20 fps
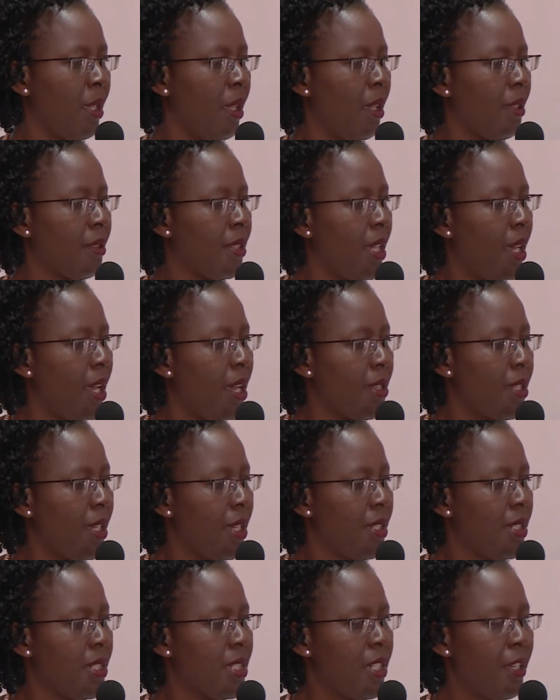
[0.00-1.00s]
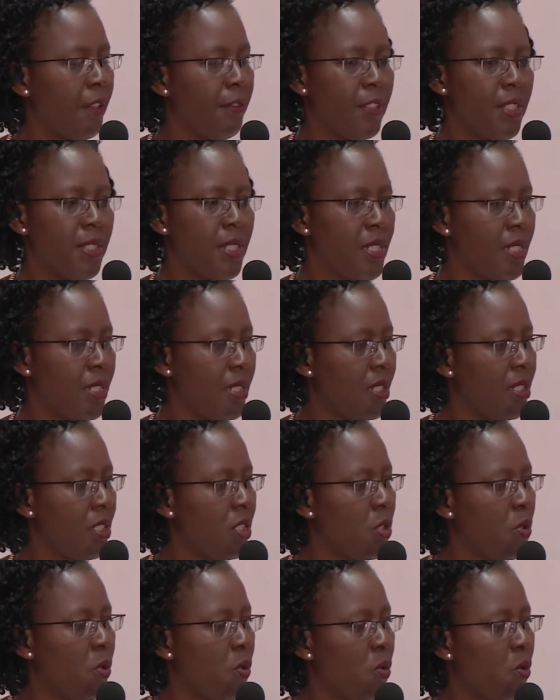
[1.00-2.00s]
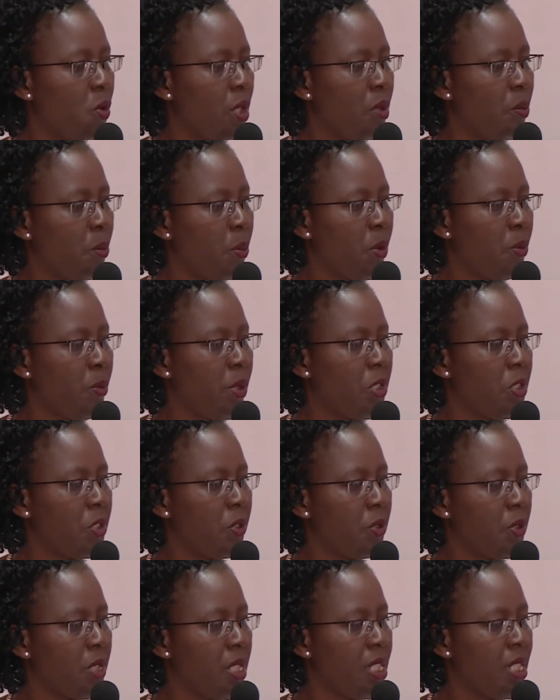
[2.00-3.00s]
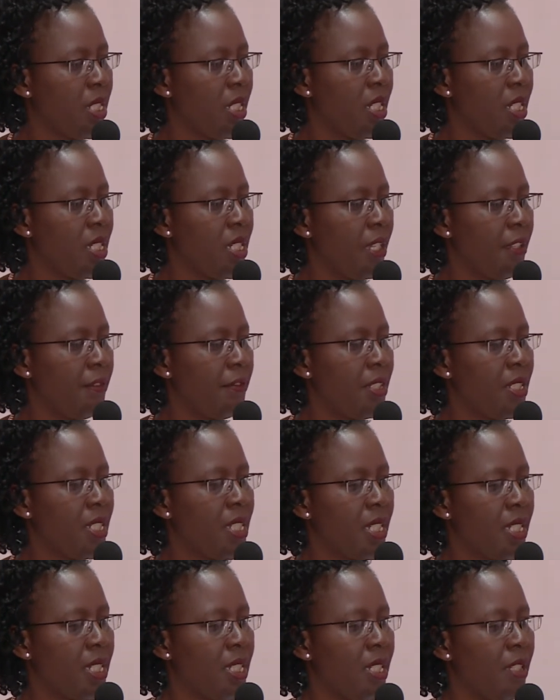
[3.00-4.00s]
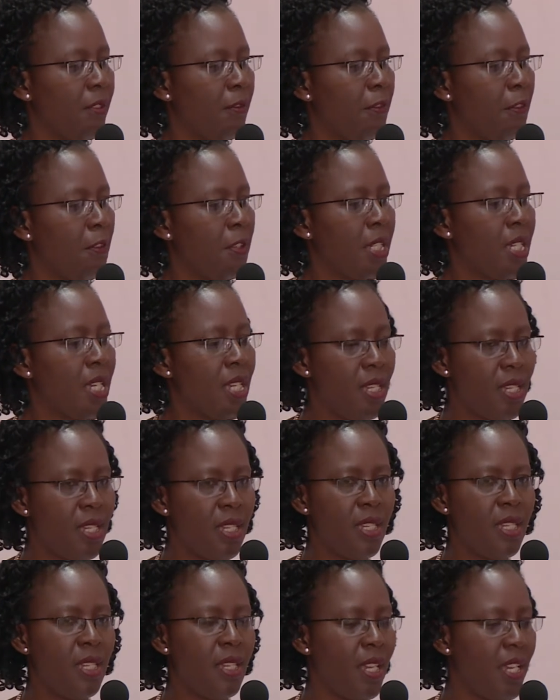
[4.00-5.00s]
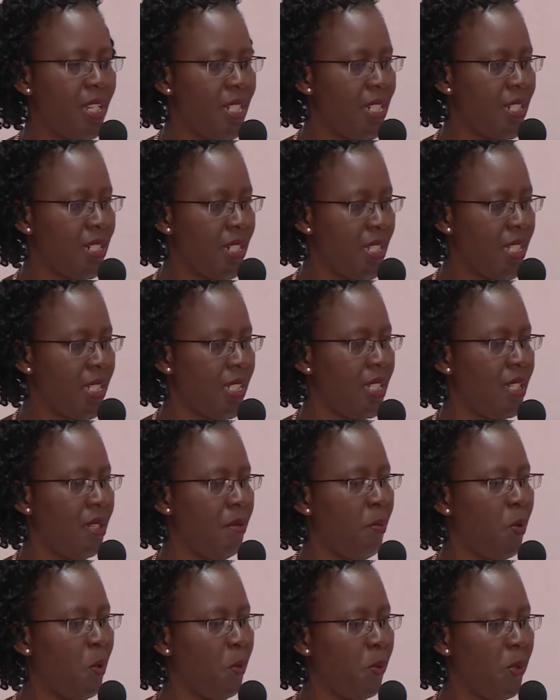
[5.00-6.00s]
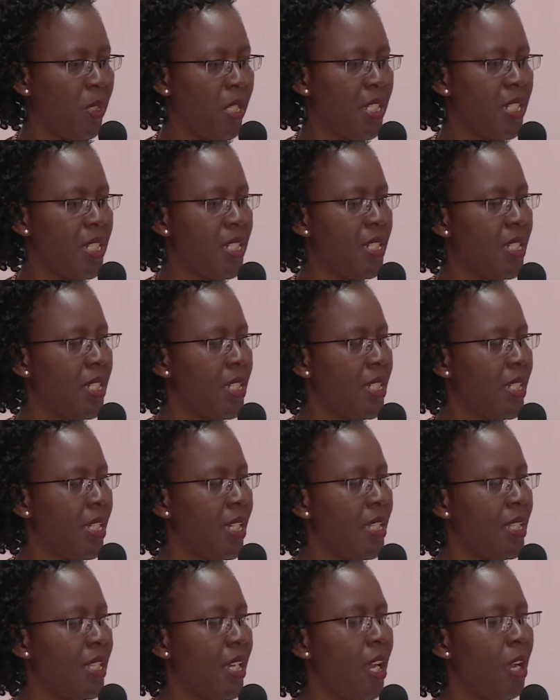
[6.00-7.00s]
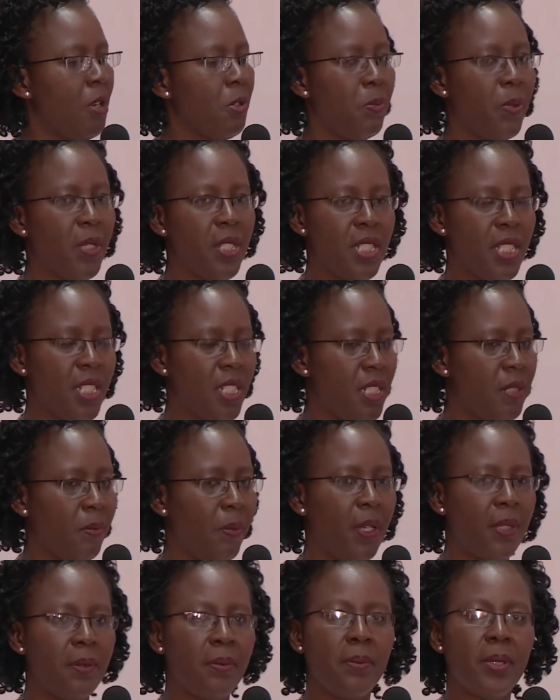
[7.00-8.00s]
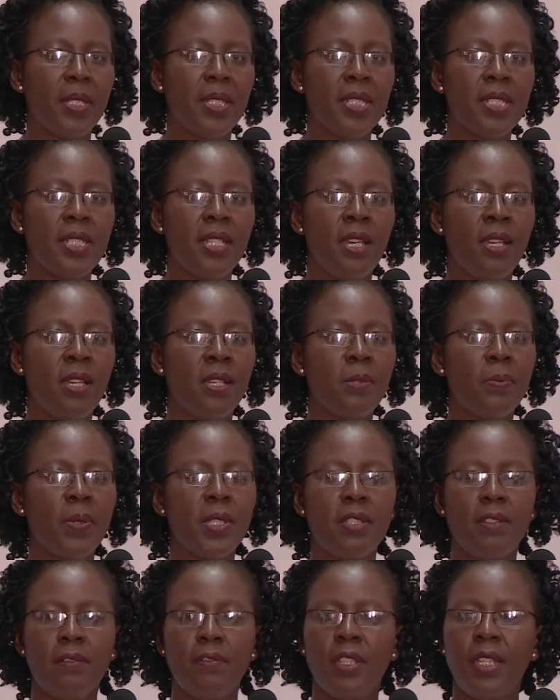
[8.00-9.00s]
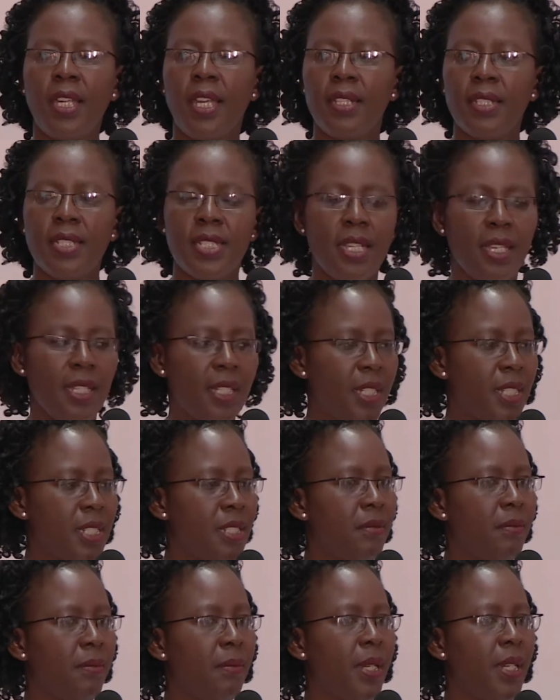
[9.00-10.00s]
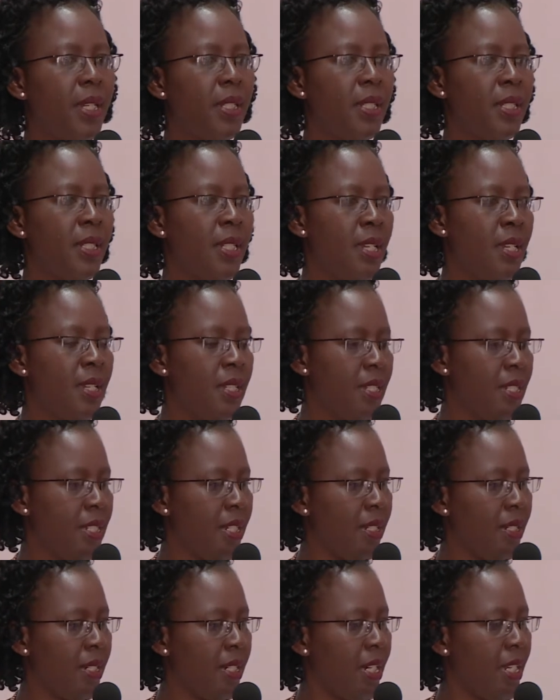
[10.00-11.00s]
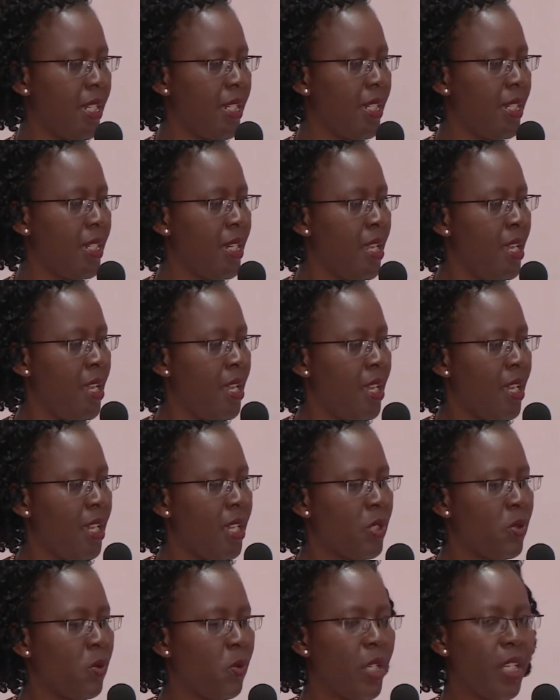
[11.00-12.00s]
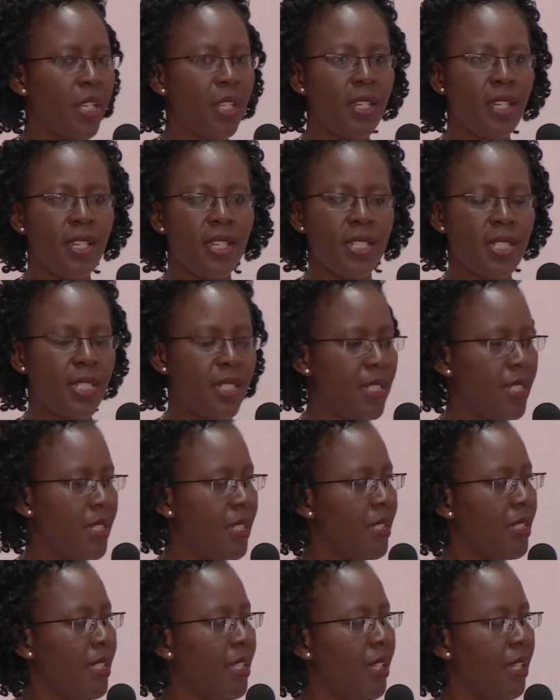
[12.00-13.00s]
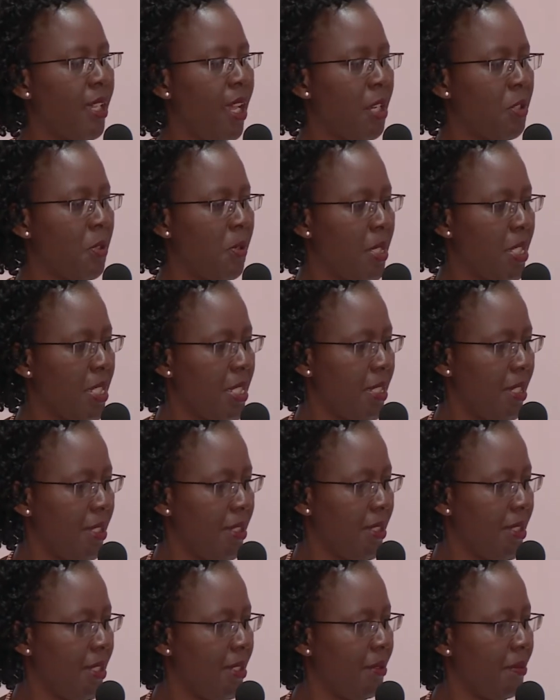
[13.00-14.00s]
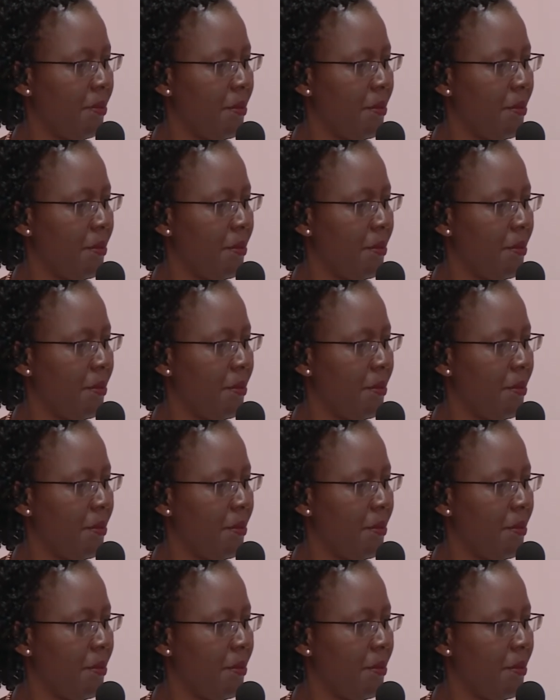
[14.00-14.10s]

The other intervention is to implement routine HIV testing for key at-risk populations in the outpatient department, specifically targeting men, children, as well as the adolescents.